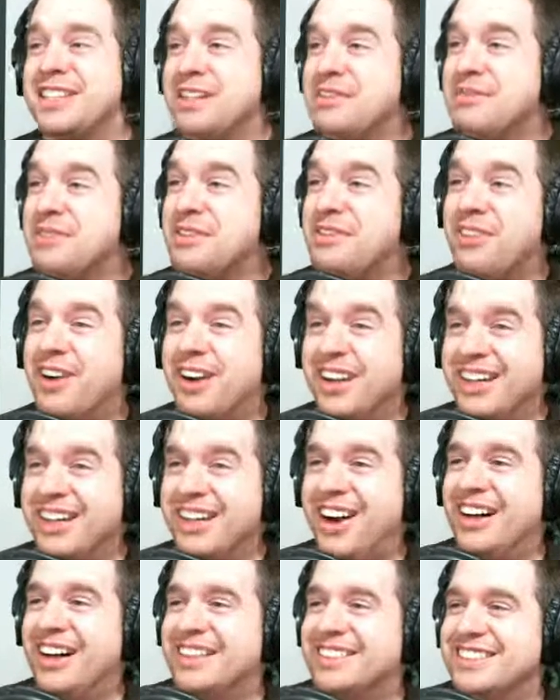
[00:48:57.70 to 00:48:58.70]
be fucking
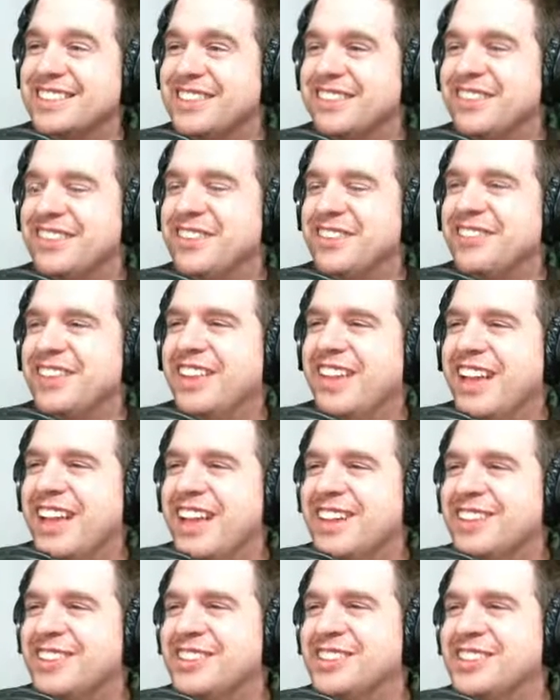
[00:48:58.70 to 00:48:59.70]
awesome if they
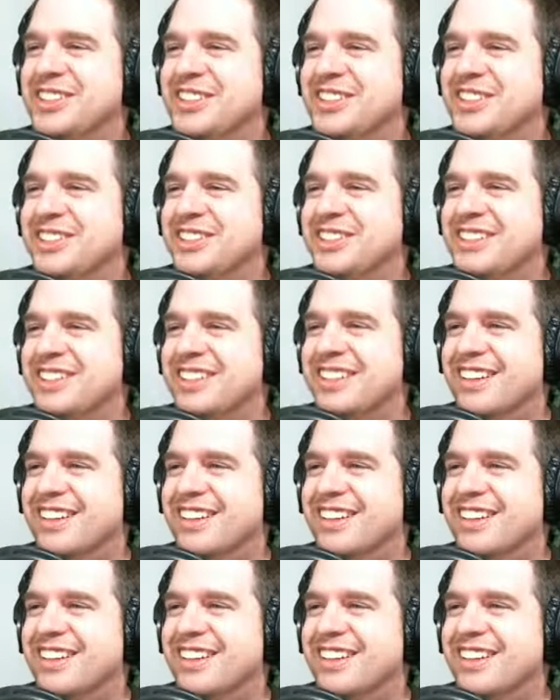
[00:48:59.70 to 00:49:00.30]
introduced